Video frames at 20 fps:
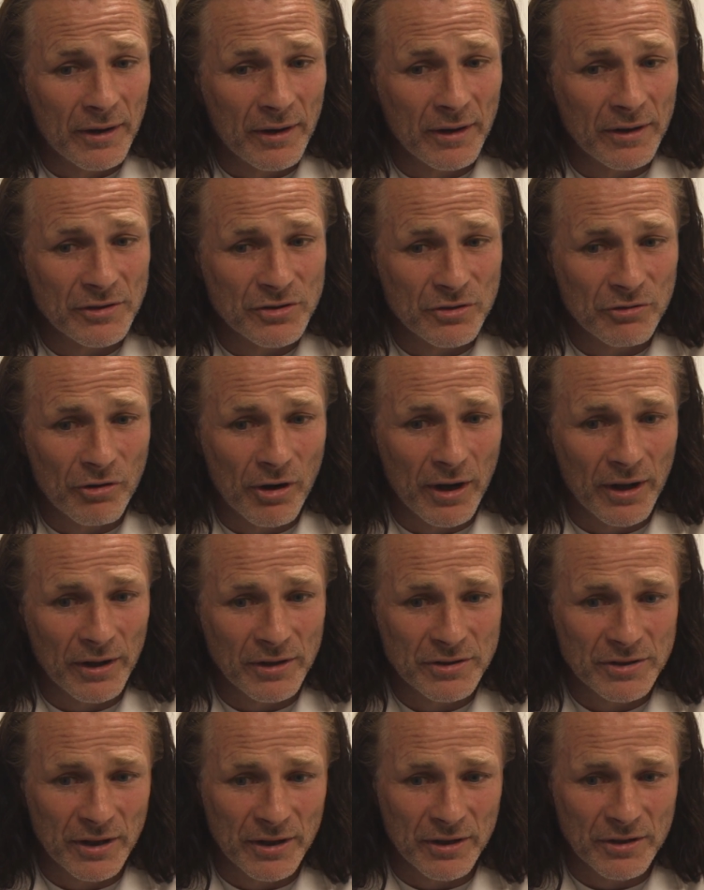as you
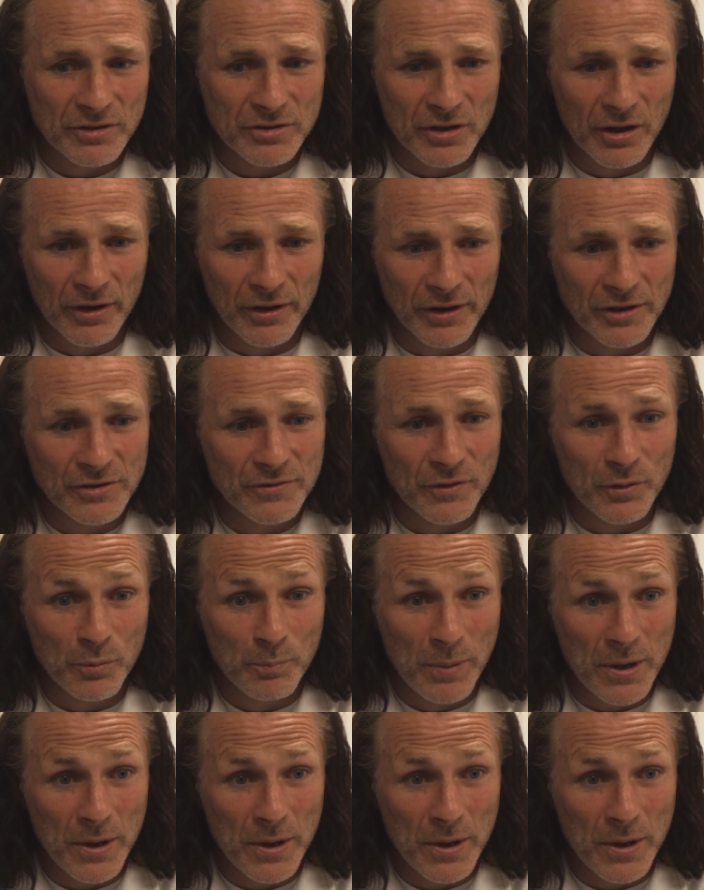rightly said at the start of the interview,